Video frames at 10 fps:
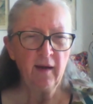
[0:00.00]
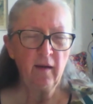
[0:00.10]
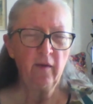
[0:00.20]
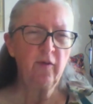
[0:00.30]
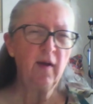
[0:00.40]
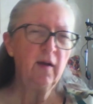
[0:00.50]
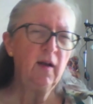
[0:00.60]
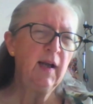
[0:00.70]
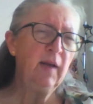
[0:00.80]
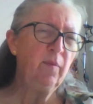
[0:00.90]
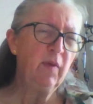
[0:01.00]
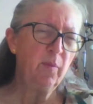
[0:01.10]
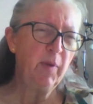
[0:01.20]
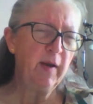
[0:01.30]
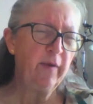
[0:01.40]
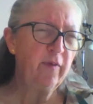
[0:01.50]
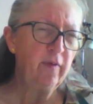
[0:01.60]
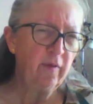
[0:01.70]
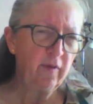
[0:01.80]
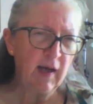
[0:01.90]
I think certainly
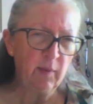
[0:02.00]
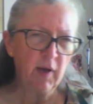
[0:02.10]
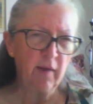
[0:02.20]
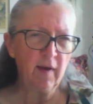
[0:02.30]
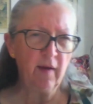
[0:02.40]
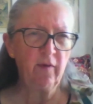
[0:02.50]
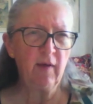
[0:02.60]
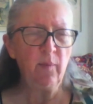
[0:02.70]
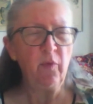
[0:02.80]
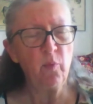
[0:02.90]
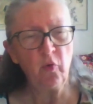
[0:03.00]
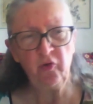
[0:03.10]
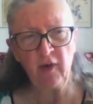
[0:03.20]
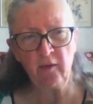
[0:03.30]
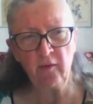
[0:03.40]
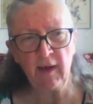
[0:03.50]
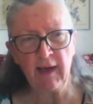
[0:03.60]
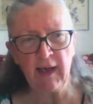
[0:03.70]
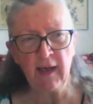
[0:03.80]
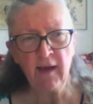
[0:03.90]
the Pearson scheme, and I think schemes more
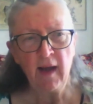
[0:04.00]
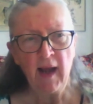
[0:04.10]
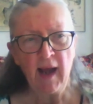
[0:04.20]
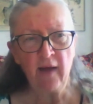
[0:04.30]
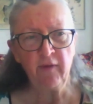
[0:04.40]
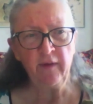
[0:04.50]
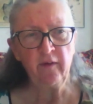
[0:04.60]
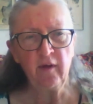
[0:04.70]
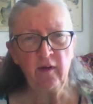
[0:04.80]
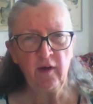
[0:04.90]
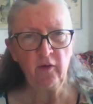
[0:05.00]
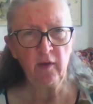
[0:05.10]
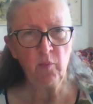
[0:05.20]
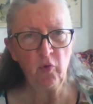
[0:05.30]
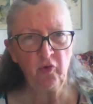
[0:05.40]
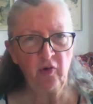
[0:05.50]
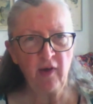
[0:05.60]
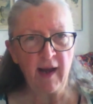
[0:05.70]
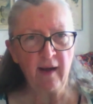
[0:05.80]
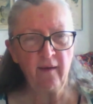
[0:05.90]
generally, have
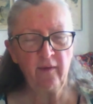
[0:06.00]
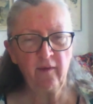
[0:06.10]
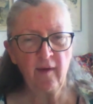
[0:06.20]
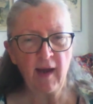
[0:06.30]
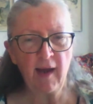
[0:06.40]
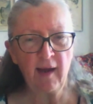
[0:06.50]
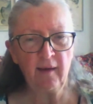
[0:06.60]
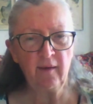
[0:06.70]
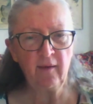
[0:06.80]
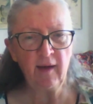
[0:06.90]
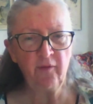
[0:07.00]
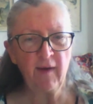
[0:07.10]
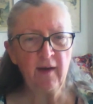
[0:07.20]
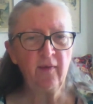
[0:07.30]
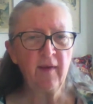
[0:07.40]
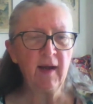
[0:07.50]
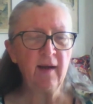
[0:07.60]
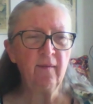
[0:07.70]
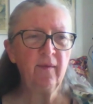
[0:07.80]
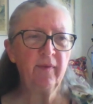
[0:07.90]
instituted more checks, and if
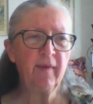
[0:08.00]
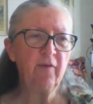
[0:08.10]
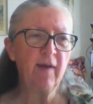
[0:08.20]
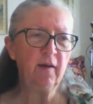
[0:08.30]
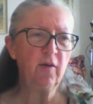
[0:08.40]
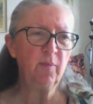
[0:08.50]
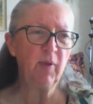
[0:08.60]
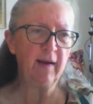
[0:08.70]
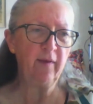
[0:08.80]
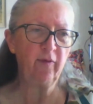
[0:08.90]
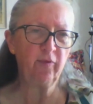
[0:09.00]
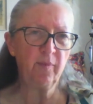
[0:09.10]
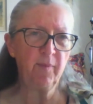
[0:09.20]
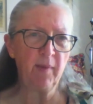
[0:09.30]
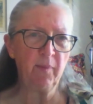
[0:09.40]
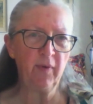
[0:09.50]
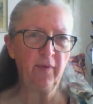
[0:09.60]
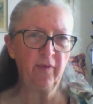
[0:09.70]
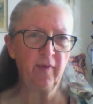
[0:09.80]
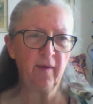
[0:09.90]
anything, they've had complaints
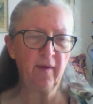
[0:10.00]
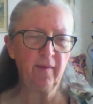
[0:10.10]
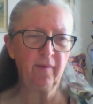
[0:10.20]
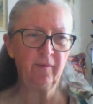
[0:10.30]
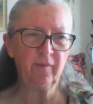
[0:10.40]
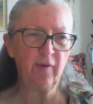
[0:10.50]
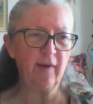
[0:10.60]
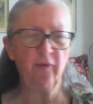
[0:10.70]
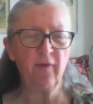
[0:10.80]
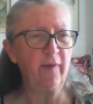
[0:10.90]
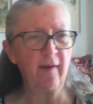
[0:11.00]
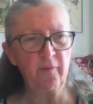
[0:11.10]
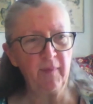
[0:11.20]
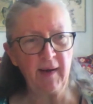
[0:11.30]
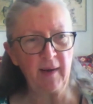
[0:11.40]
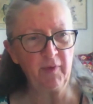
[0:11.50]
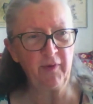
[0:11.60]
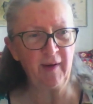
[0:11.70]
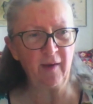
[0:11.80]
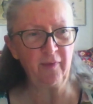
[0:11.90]
from members that transfers
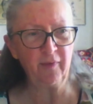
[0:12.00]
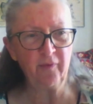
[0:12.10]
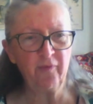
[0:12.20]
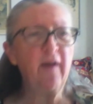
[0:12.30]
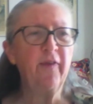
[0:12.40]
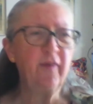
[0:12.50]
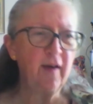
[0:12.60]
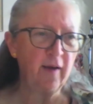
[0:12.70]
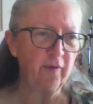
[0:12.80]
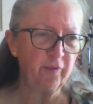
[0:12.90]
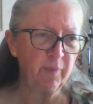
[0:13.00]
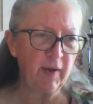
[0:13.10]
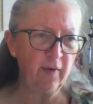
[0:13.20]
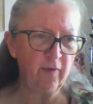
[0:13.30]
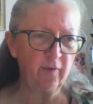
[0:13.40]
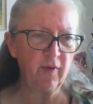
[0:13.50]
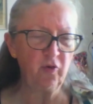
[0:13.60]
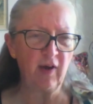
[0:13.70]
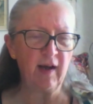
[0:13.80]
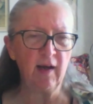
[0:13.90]
haven't been able to go through fast enough
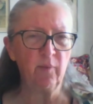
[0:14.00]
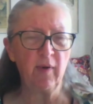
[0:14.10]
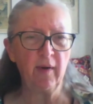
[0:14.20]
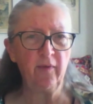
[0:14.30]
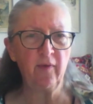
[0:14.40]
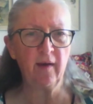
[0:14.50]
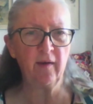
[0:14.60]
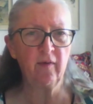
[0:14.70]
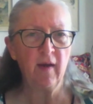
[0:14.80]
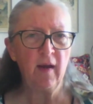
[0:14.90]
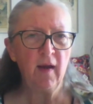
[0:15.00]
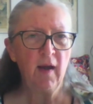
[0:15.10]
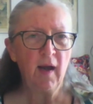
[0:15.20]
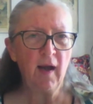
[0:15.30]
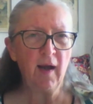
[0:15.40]
because of the checking process.